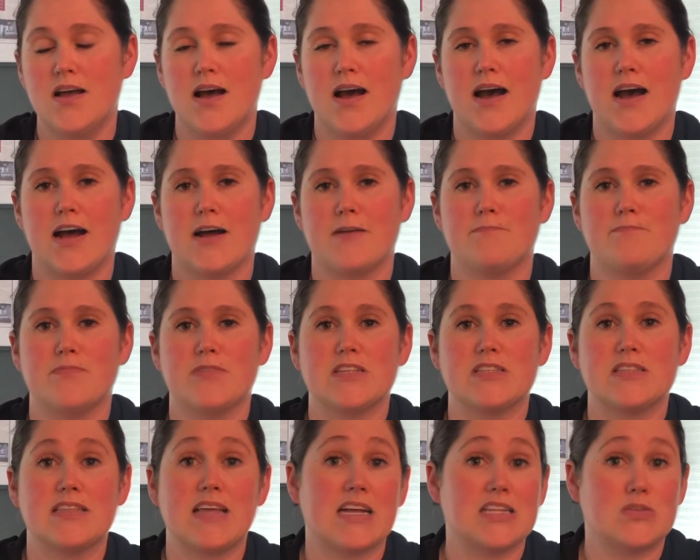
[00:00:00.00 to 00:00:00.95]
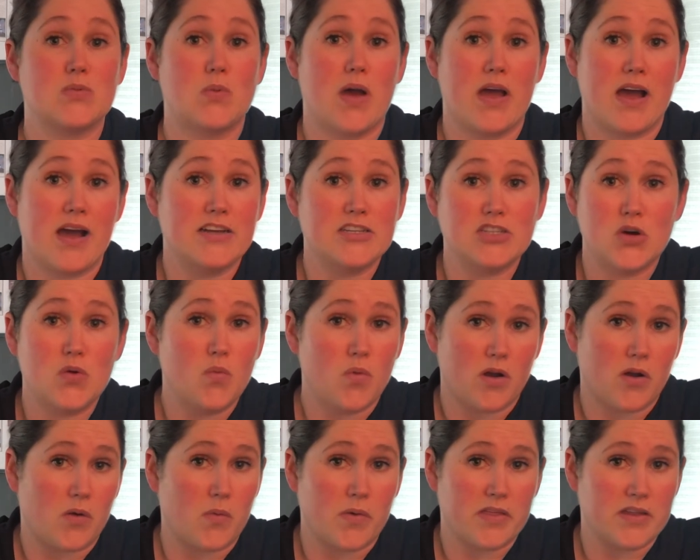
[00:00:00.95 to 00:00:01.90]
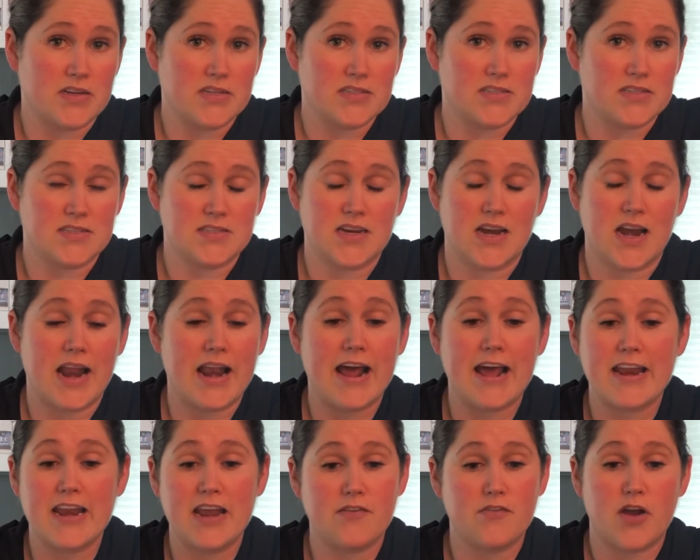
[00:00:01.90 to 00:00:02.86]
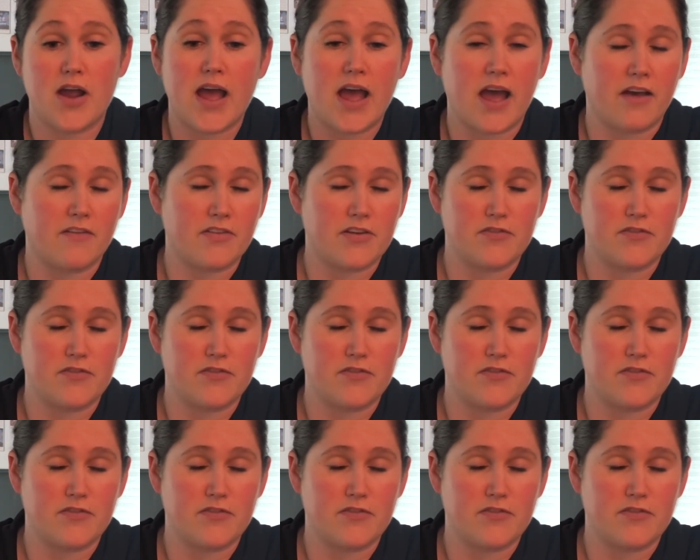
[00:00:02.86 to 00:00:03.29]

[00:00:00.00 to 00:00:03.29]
That's why I don't work with an assistant, and I never have.